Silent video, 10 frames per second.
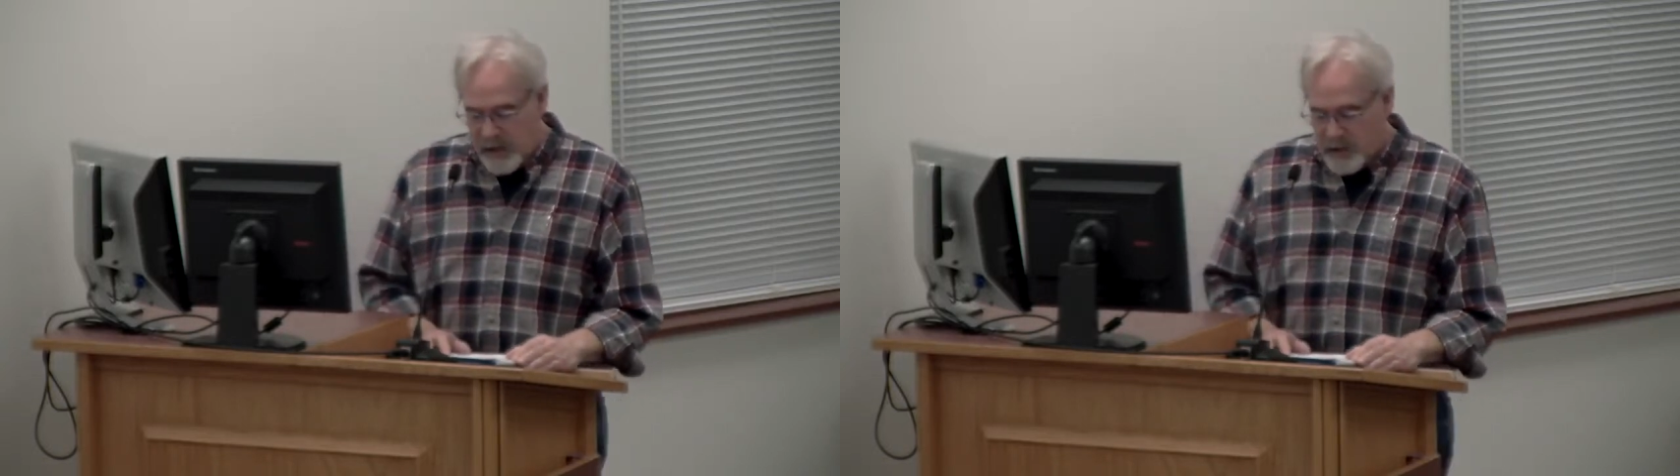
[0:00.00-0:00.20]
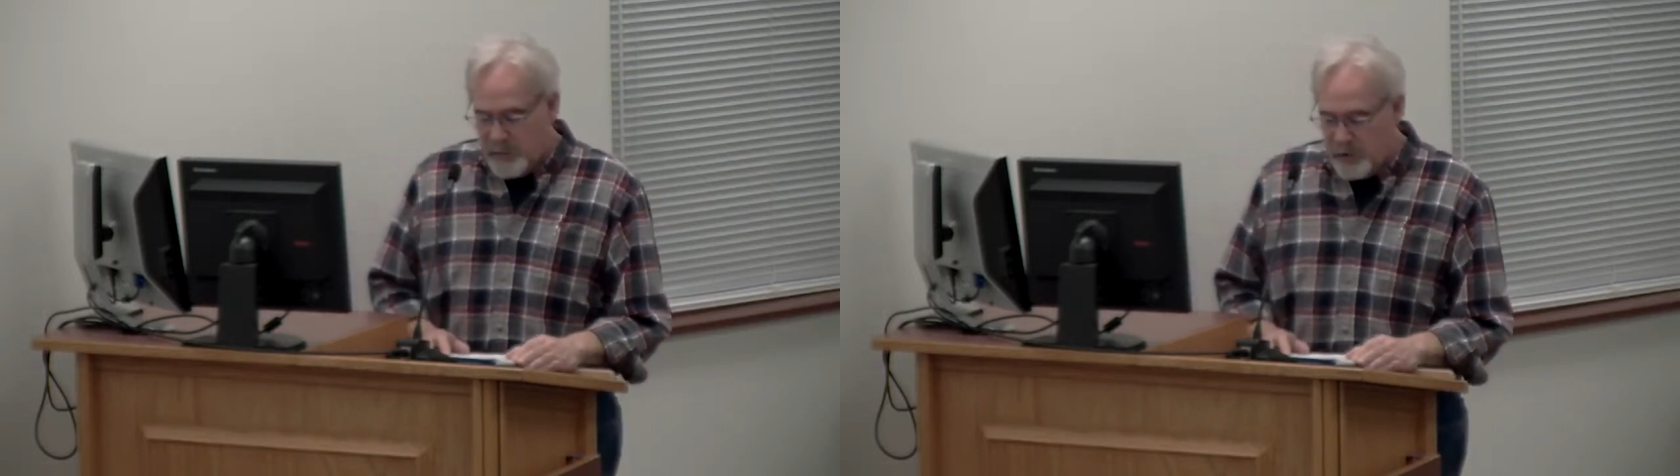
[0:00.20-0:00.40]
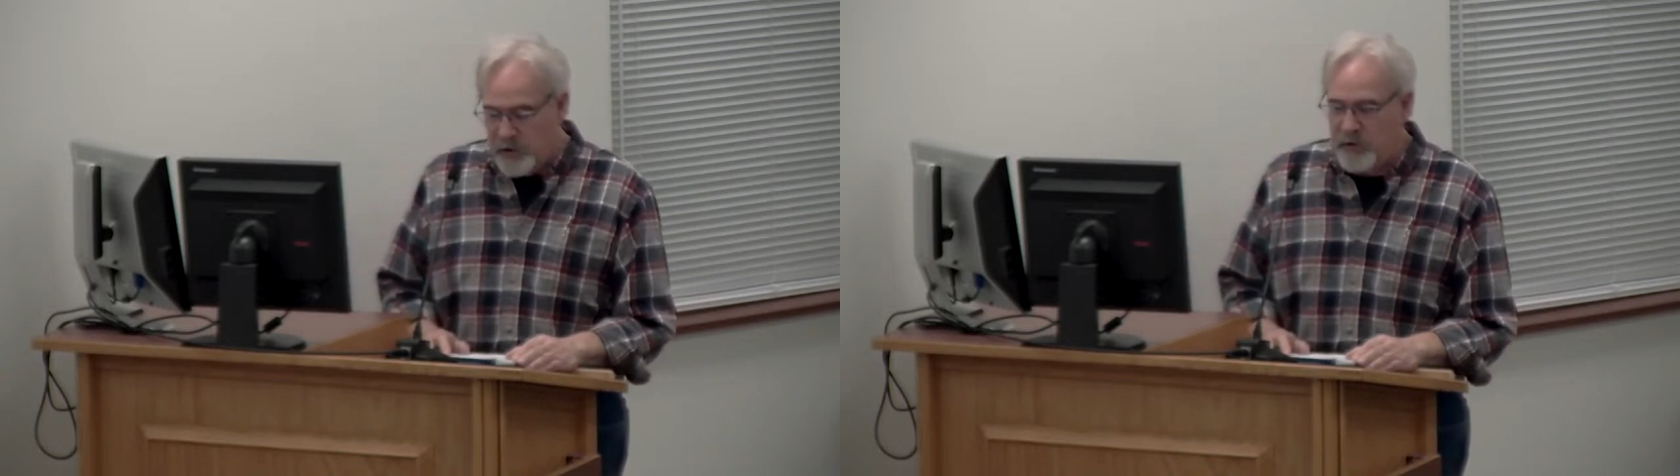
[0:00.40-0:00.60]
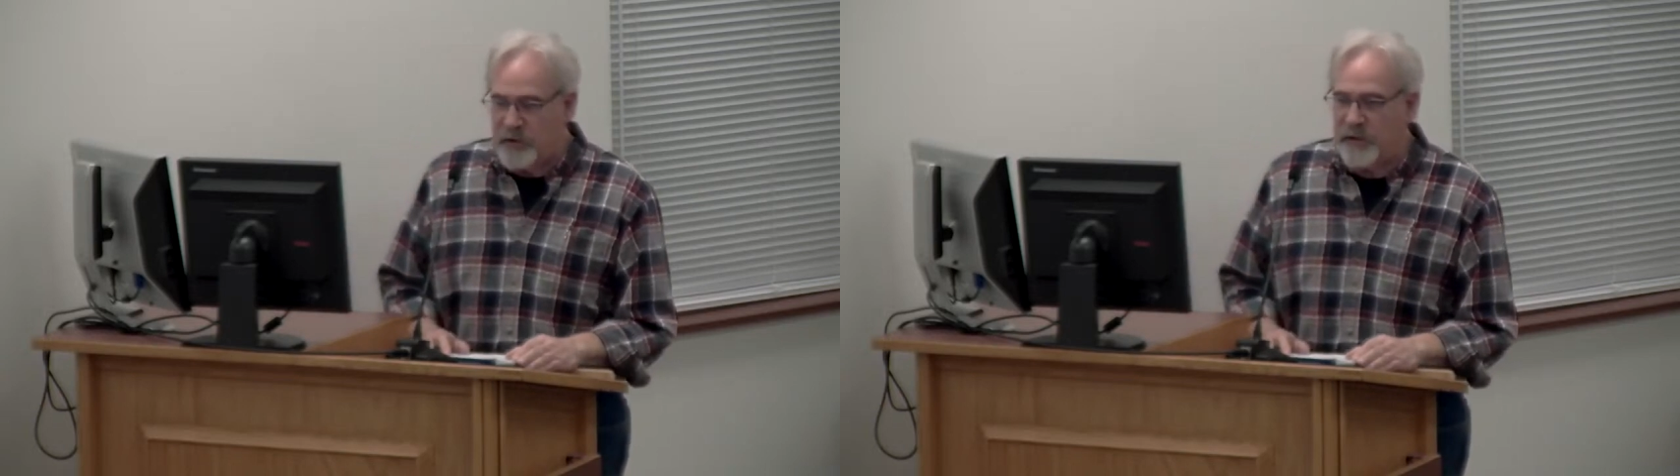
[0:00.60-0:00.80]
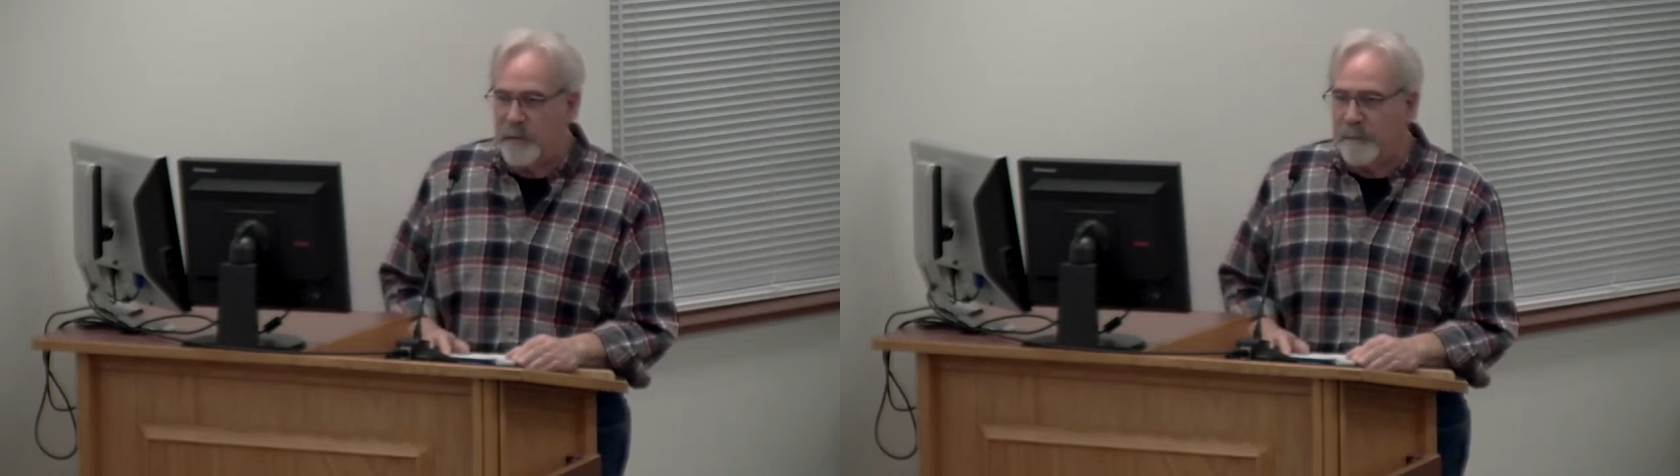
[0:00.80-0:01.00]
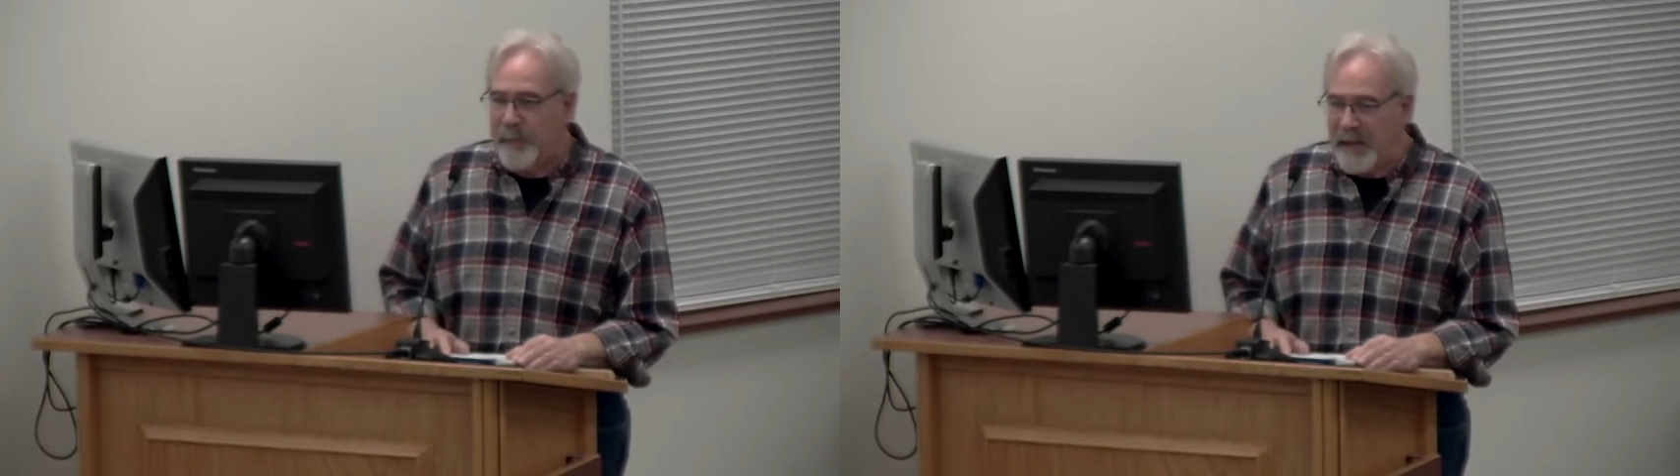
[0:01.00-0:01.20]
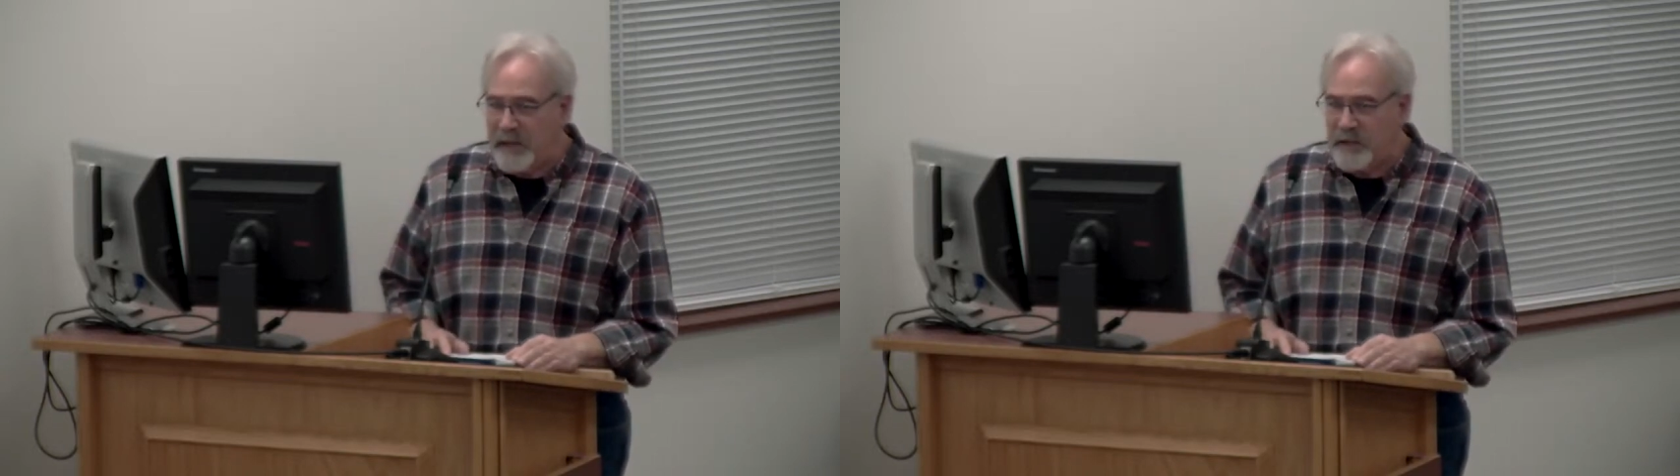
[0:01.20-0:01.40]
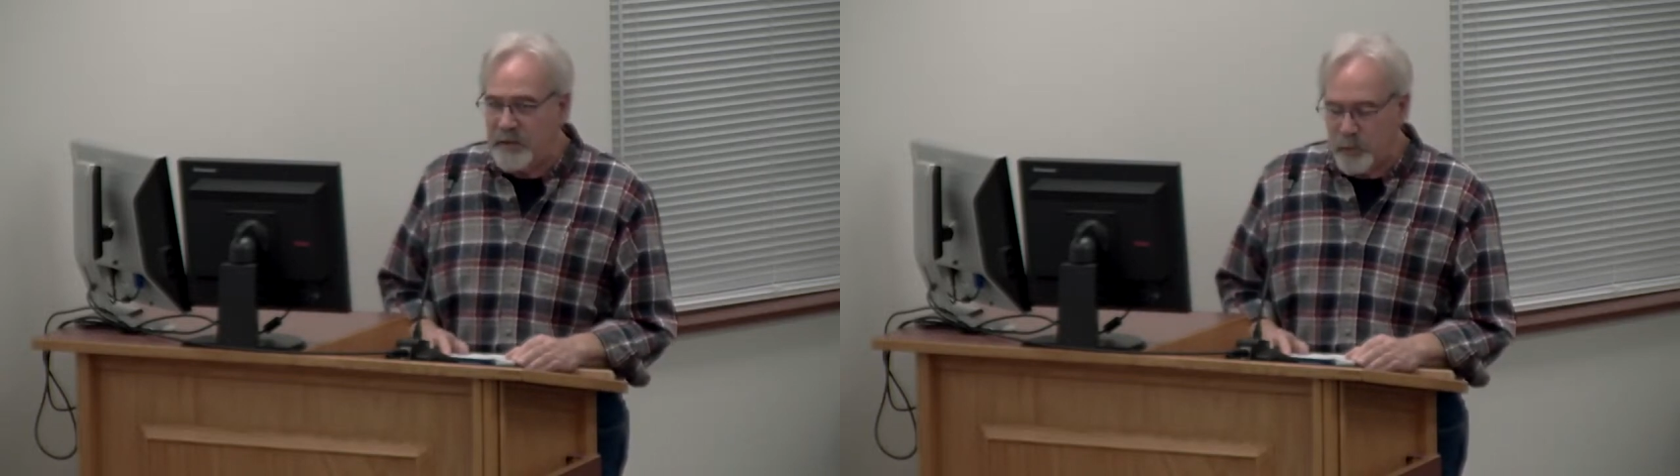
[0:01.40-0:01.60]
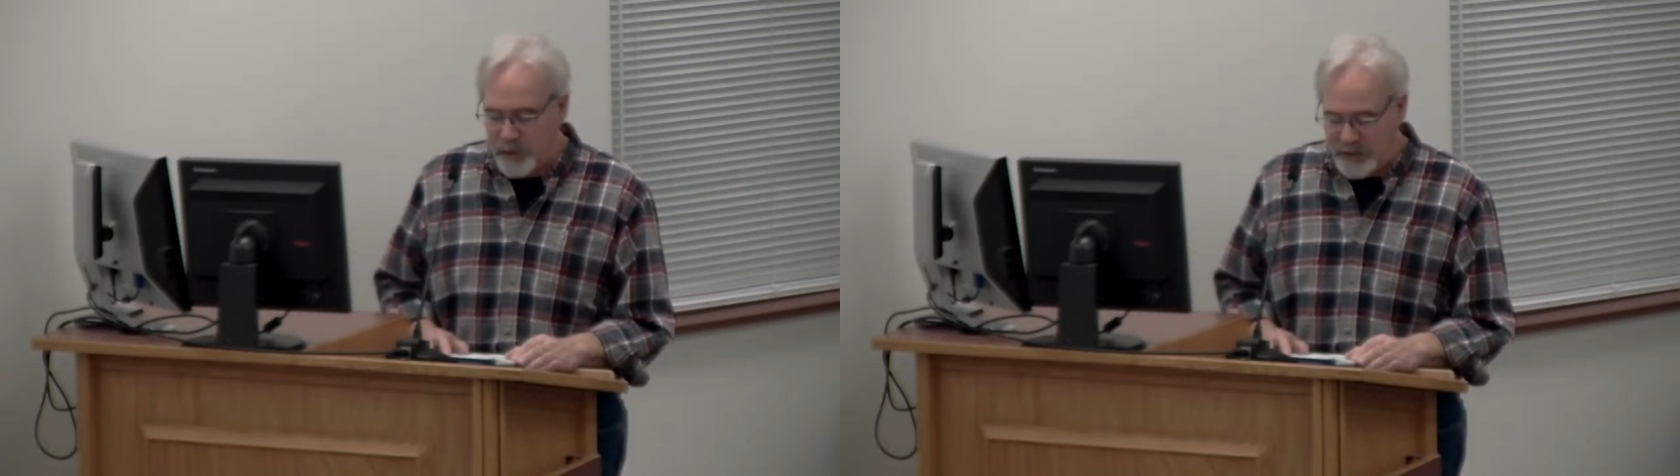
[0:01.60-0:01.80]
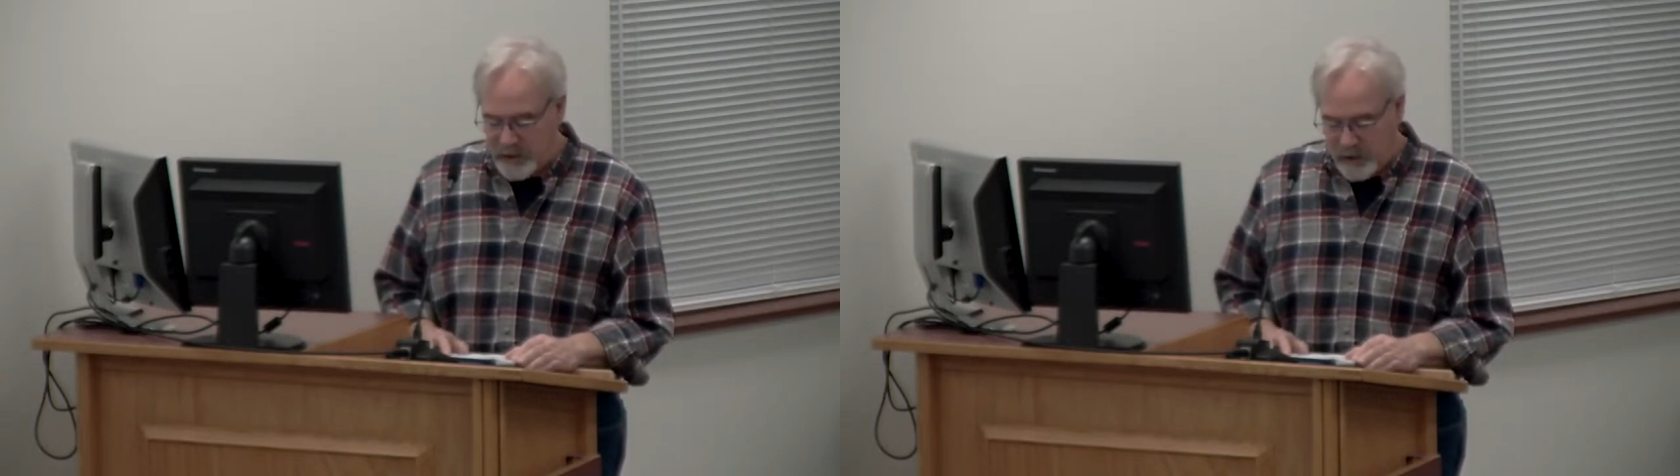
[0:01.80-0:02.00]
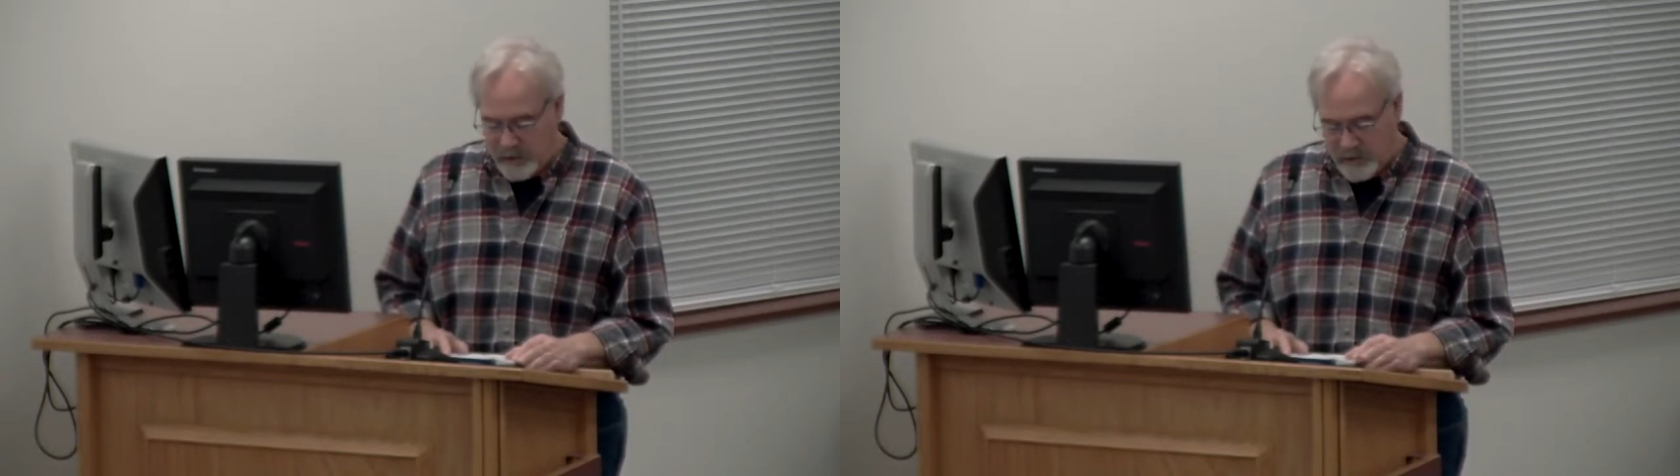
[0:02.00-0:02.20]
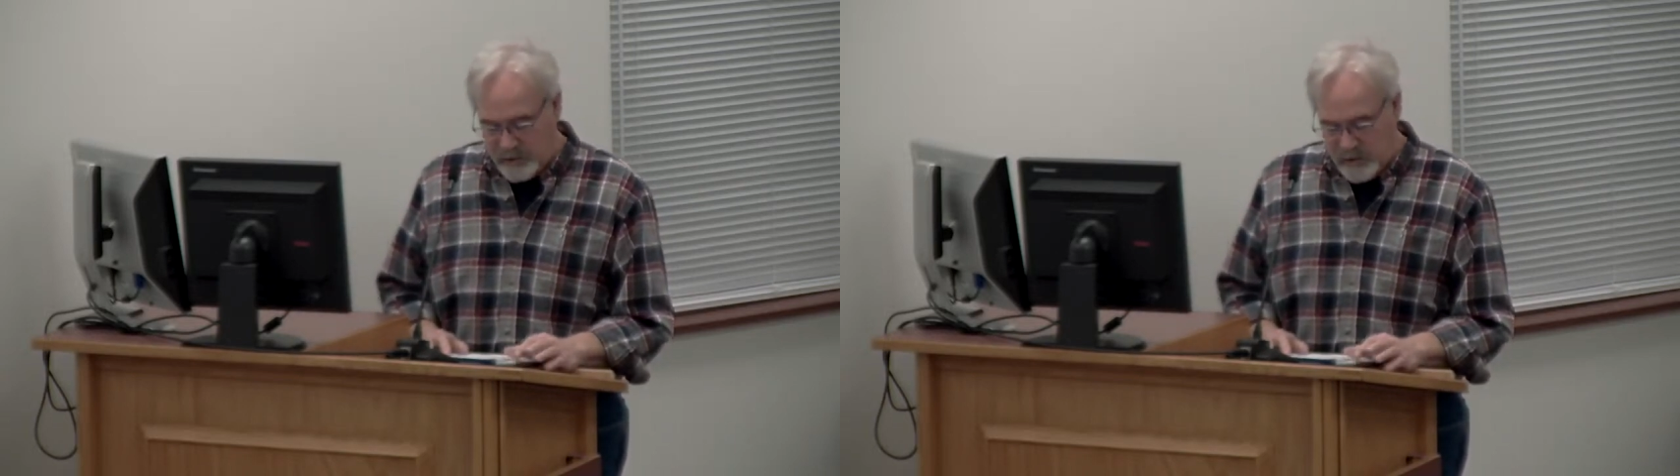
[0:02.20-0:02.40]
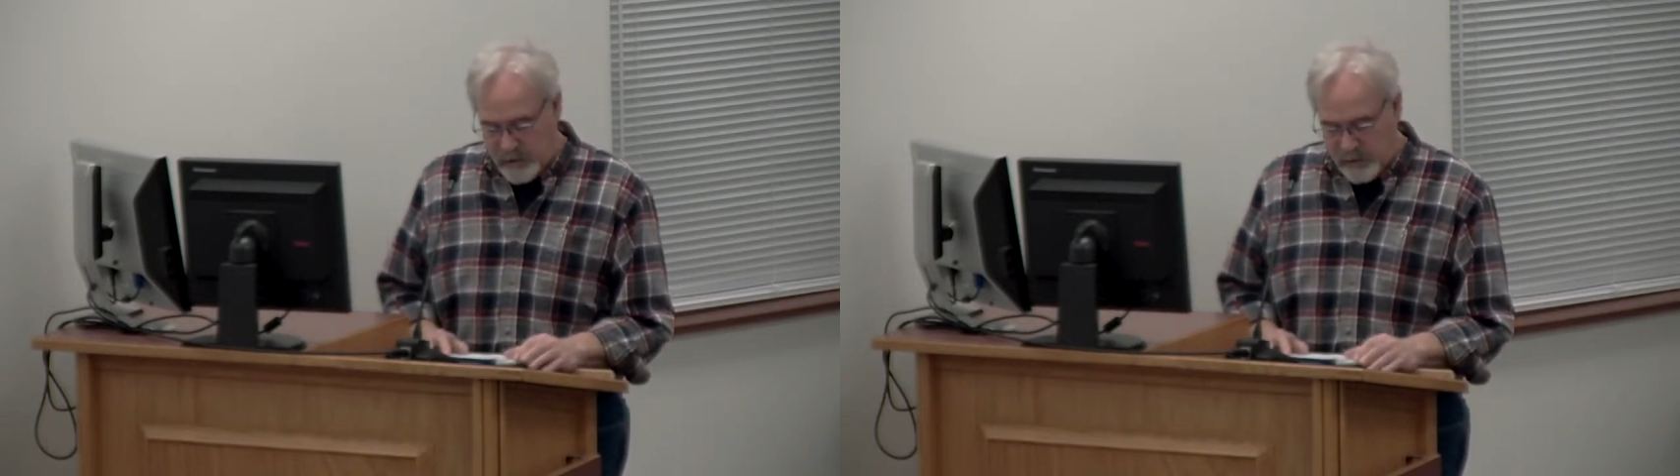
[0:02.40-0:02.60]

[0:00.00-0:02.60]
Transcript: to produce the best results.